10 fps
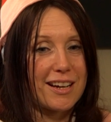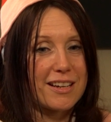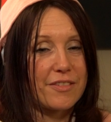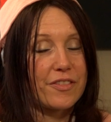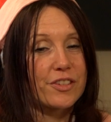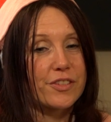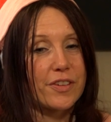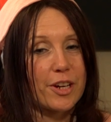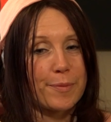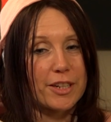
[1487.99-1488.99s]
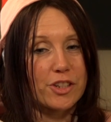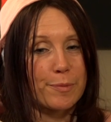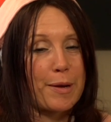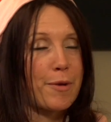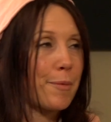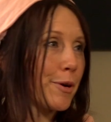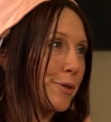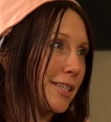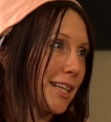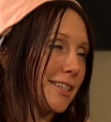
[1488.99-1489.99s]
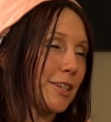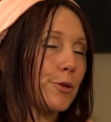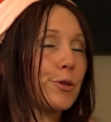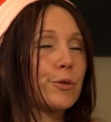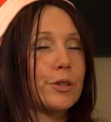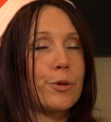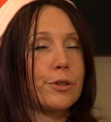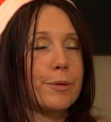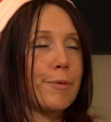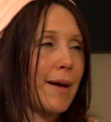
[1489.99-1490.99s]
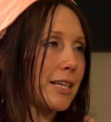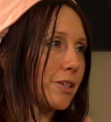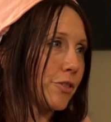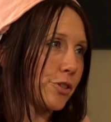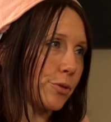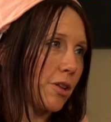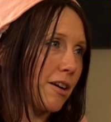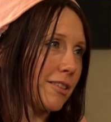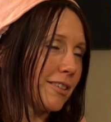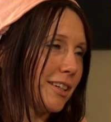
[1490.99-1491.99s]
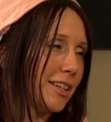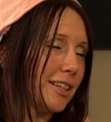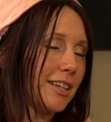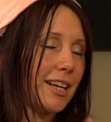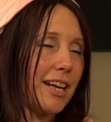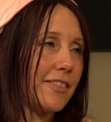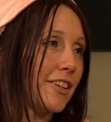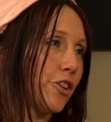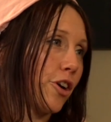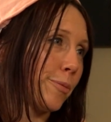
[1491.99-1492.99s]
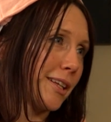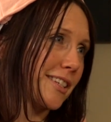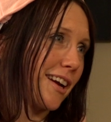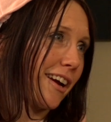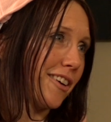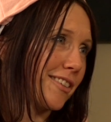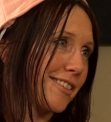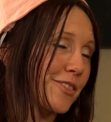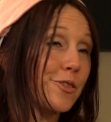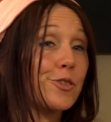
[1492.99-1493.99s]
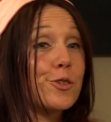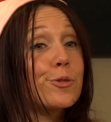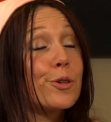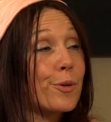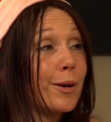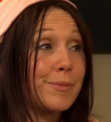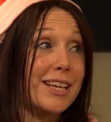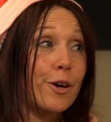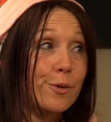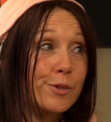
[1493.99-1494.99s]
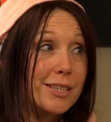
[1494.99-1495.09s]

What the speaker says: it feels very much like my mom always says, like you can only hold up a mask for so long and then your arm gets tired. So the true you comes out.